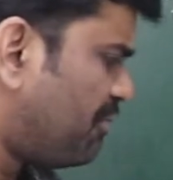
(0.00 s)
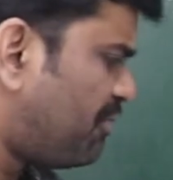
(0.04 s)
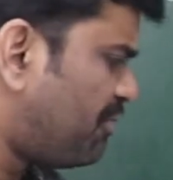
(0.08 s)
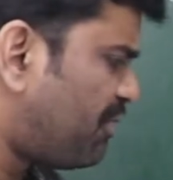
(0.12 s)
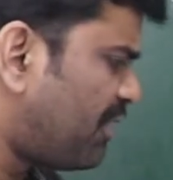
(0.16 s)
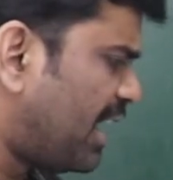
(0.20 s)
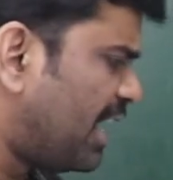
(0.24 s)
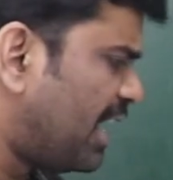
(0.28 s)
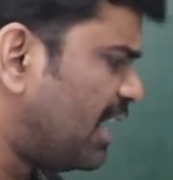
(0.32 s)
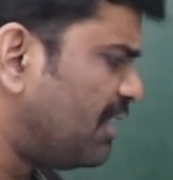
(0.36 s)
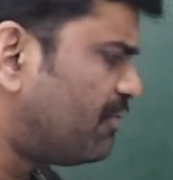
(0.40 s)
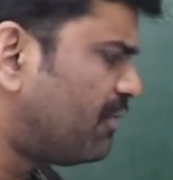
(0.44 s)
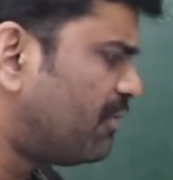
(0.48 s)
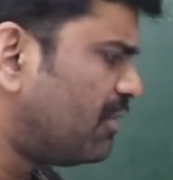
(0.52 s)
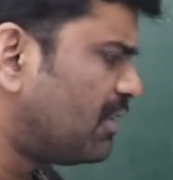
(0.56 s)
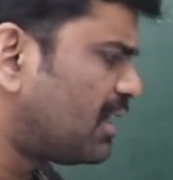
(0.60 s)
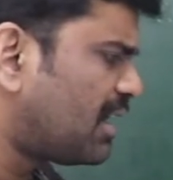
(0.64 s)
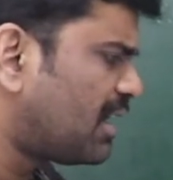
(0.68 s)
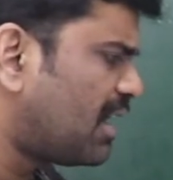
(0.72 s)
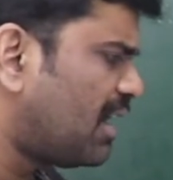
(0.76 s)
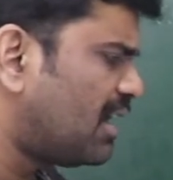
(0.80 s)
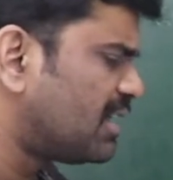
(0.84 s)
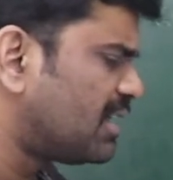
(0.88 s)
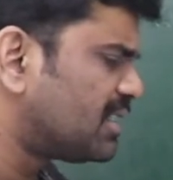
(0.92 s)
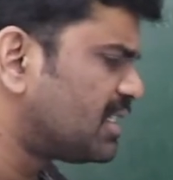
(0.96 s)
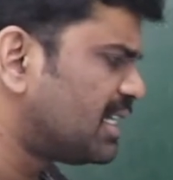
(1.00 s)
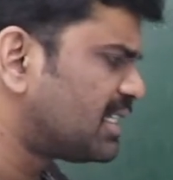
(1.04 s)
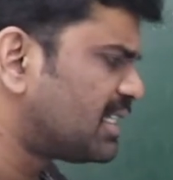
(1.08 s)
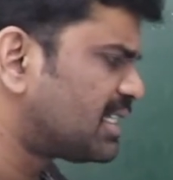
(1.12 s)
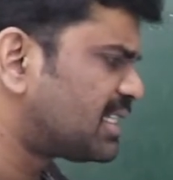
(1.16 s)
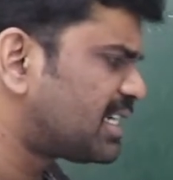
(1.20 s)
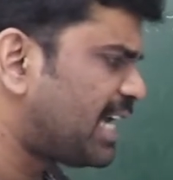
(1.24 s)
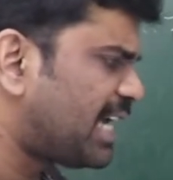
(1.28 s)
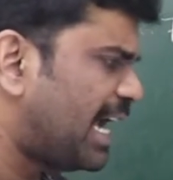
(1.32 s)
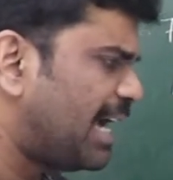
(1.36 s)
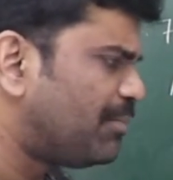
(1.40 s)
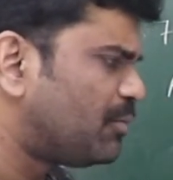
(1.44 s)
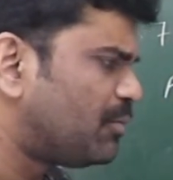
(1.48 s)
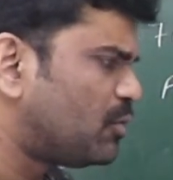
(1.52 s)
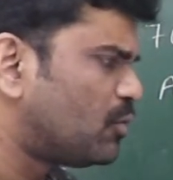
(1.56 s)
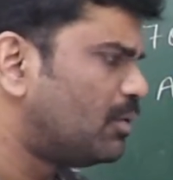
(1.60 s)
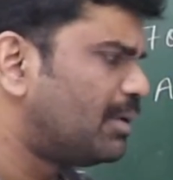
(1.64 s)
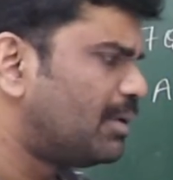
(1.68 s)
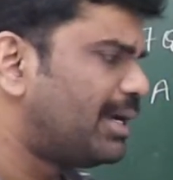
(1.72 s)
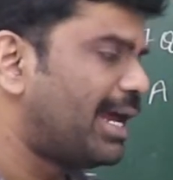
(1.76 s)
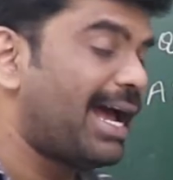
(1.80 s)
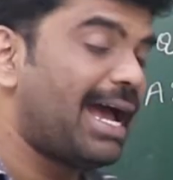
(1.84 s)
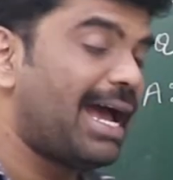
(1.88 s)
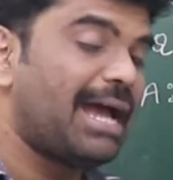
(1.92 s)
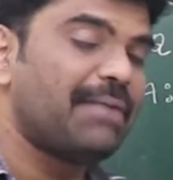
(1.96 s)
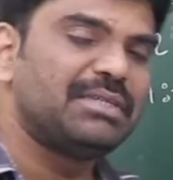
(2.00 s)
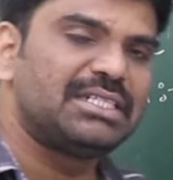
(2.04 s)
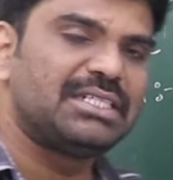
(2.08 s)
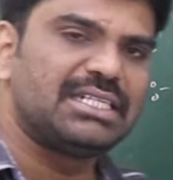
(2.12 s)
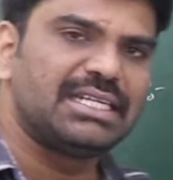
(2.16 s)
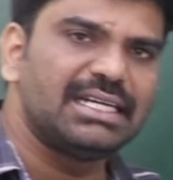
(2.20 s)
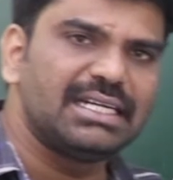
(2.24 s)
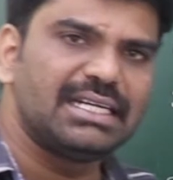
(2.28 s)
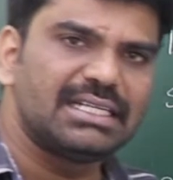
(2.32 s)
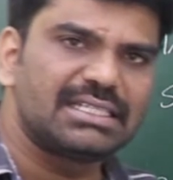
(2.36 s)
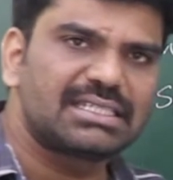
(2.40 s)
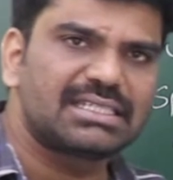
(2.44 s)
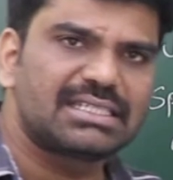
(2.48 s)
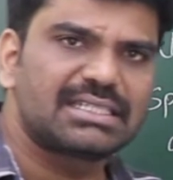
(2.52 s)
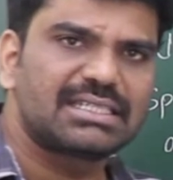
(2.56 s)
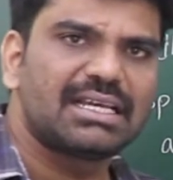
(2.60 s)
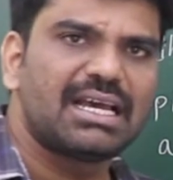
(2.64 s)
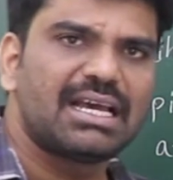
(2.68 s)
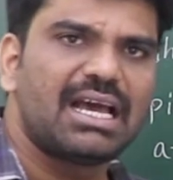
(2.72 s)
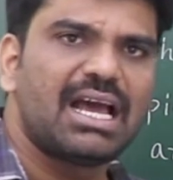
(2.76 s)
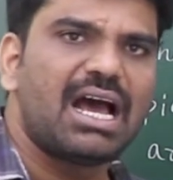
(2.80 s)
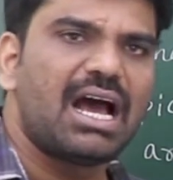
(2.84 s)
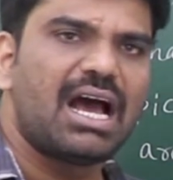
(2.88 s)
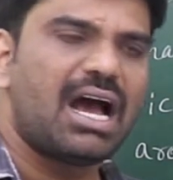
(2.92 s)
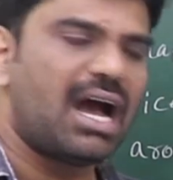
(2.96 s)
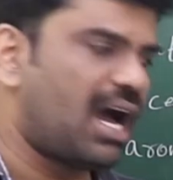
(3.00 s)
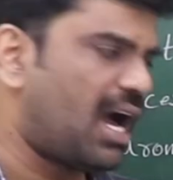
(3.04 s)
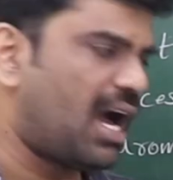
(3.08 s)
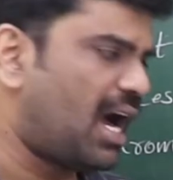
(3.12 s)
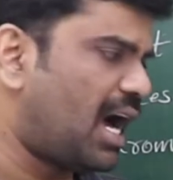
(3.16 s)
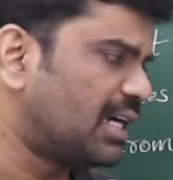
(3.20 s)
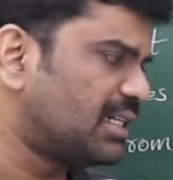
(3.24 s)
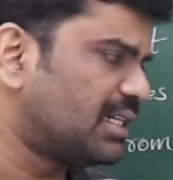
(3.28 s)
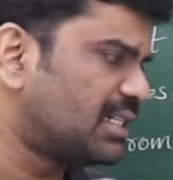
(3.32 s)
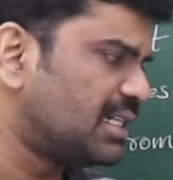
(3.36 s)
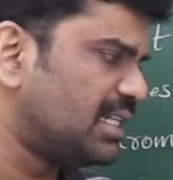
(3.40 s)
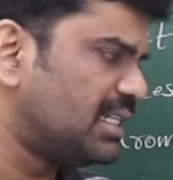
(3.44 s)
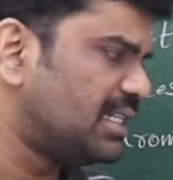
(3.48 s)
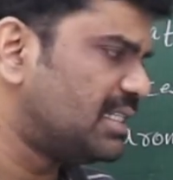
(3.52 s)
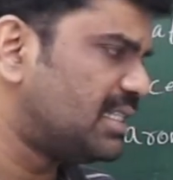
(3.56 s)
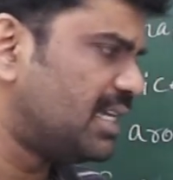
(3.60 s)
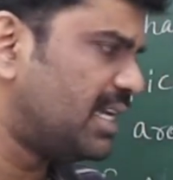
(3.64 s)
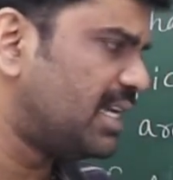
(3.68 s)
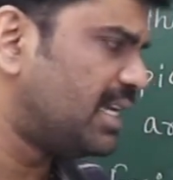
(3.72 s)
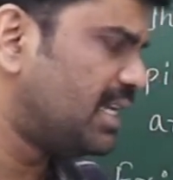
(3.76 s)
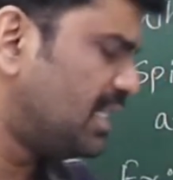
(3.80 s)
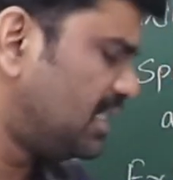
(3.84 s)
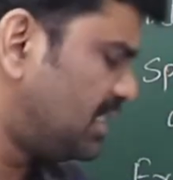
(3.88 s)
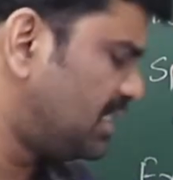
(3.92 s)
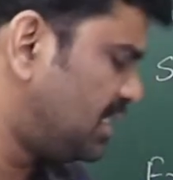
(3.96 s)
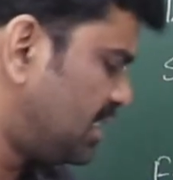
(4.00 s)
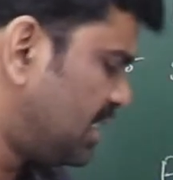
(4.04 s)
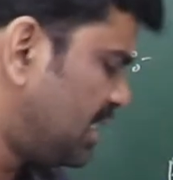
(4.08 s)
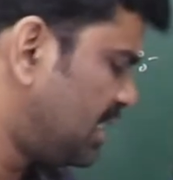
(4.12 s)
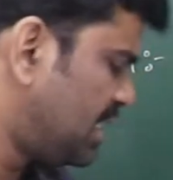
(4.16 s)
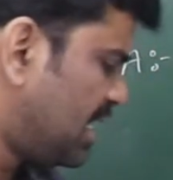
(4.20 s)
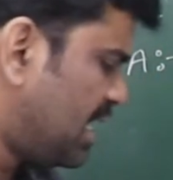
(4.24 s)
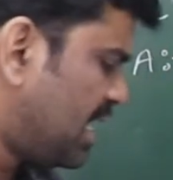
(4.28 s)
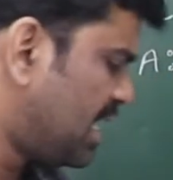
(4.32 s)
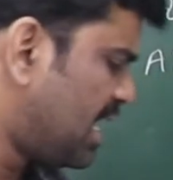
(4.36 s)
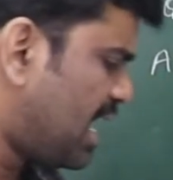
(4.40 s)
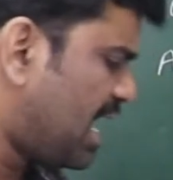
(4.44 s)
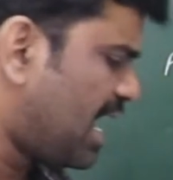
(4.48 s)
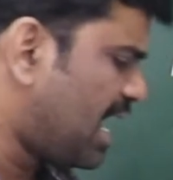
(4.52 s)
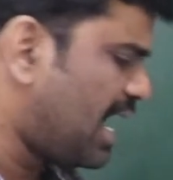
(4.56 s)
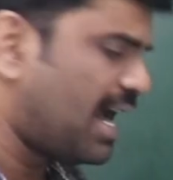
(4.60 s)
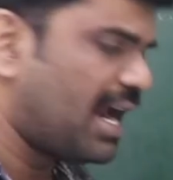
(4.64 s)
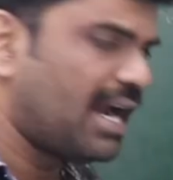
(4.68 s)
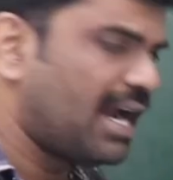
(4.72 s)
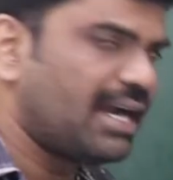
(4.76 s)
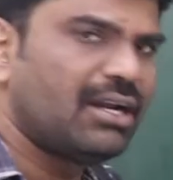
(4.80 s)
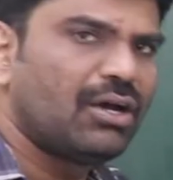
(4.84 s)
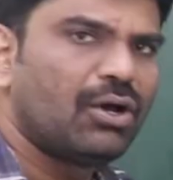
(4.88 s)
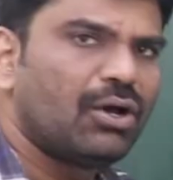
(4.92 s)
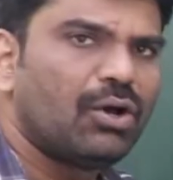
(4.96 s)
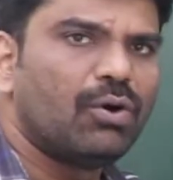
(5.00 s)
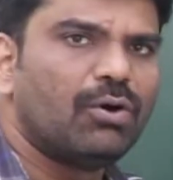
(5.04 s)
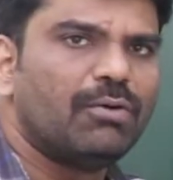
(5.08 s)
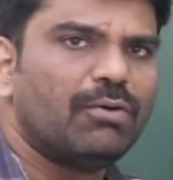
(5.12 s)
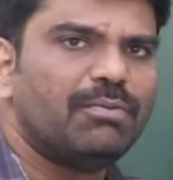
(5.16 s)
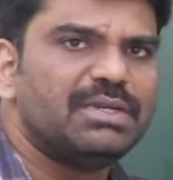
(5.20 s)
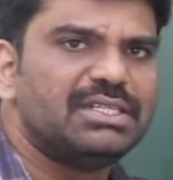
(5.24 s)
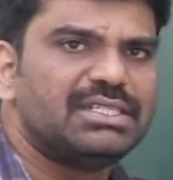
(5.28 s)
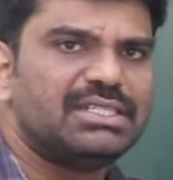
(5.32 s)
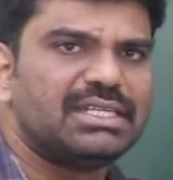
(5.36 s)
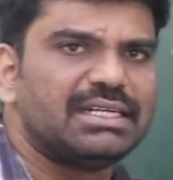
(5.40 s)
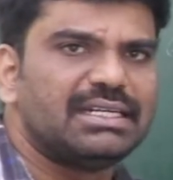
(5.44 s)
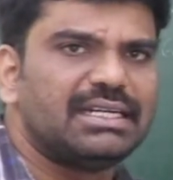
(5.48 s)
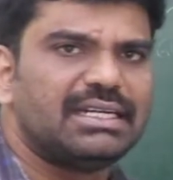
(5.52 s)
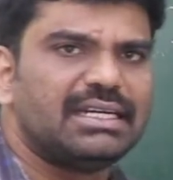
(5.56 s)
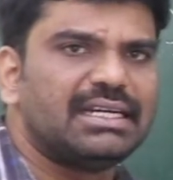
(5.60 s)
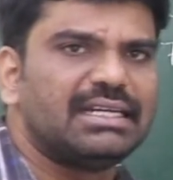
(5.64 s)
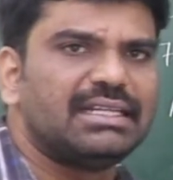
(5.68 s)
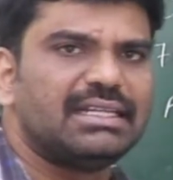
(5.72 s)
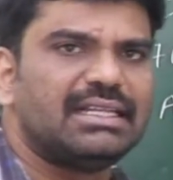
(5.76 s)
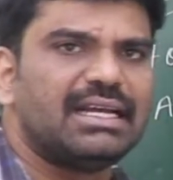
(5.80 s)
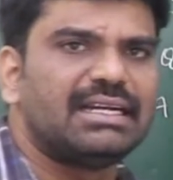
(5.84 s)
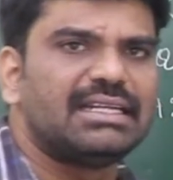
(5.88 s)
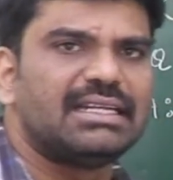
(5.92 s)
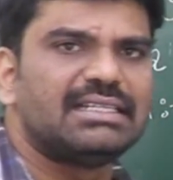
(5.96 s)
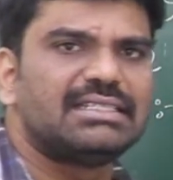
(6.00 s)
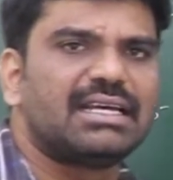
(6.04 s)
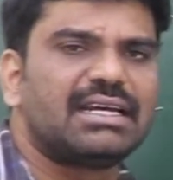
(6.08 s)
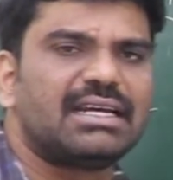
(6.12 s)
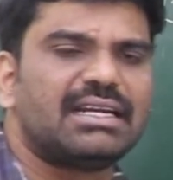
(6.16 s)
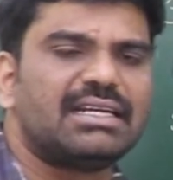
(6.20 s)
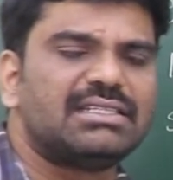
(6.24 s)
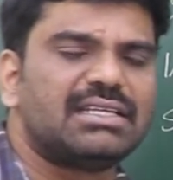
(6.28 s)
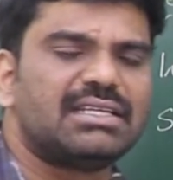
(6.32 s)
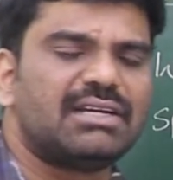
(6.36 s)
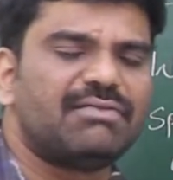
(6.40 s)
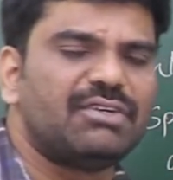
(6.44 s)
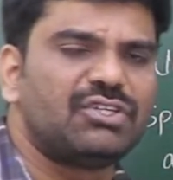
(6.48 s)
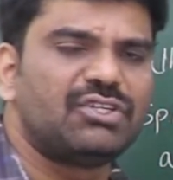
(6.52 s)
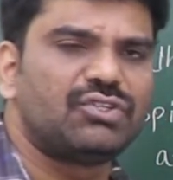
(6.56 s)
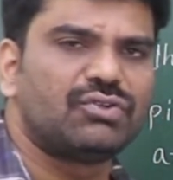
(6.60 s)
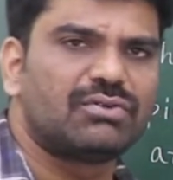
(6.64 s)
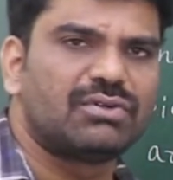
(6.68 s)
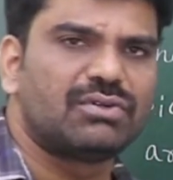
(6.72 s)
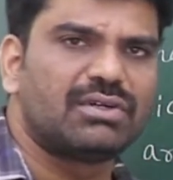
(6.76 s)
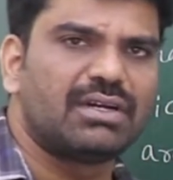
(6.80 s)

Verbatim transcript: fried food causes type 2 diabetes heart disease and obesity that is the reason we should